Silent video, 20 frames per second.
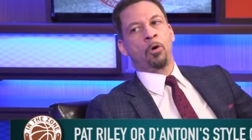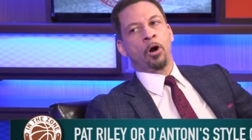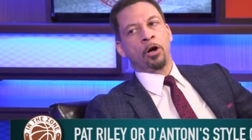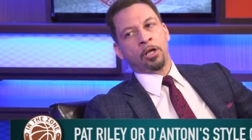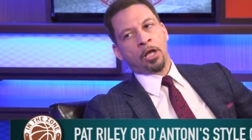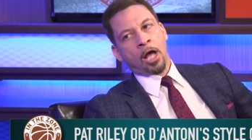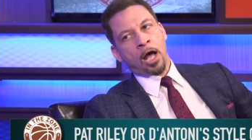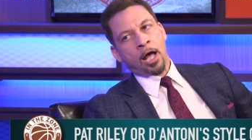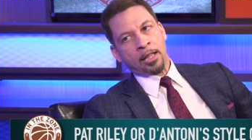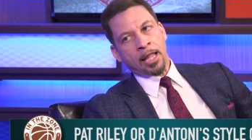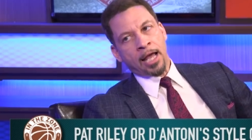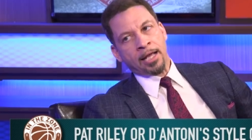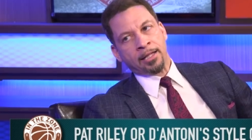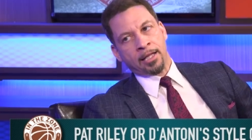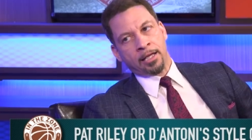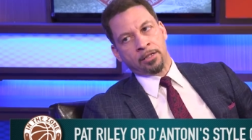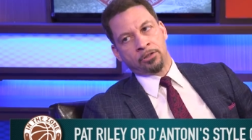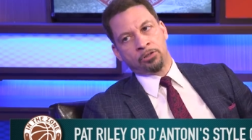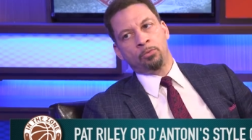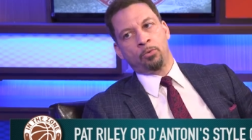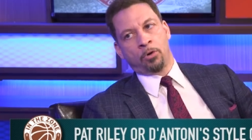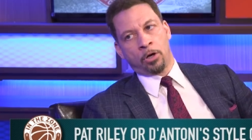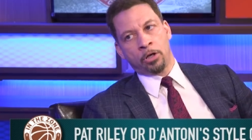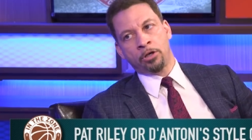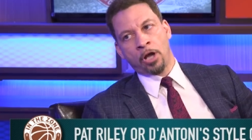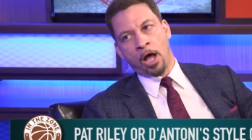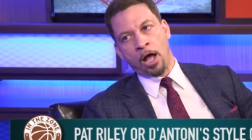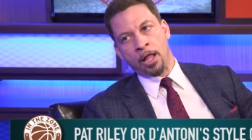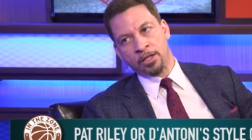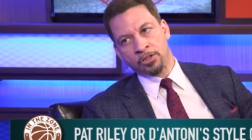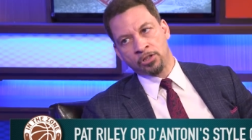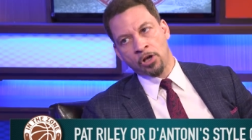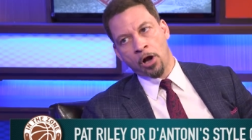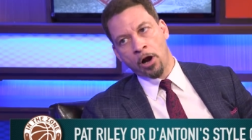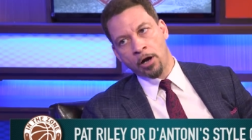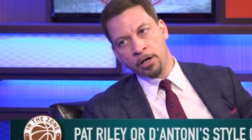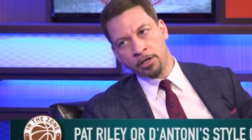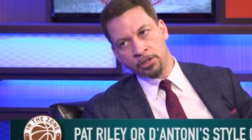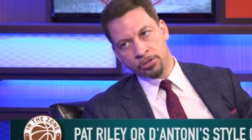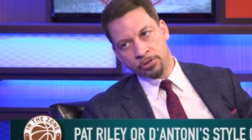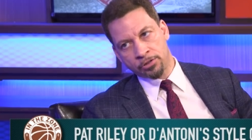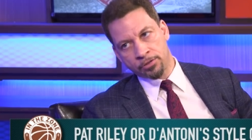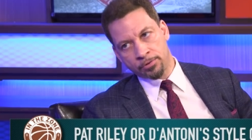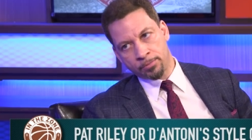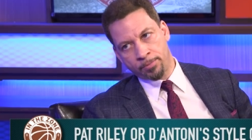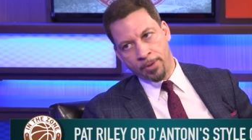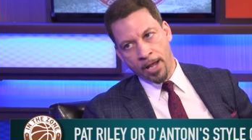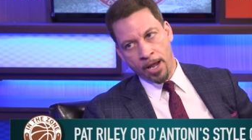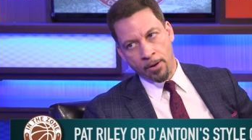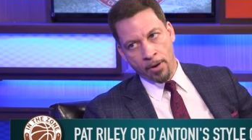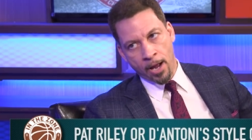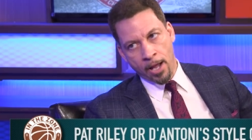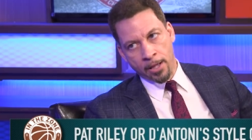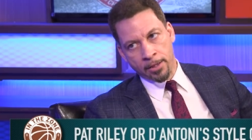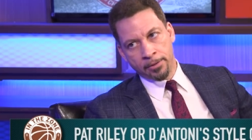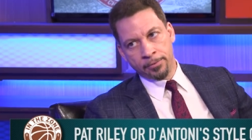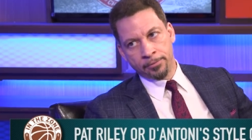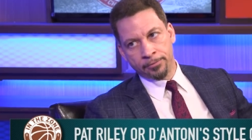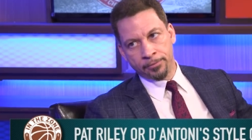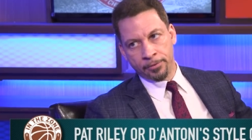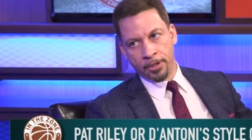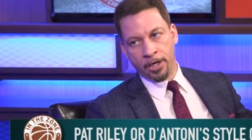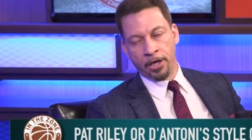work y'all like that to work y'all as hard as Pat he, Riley? No,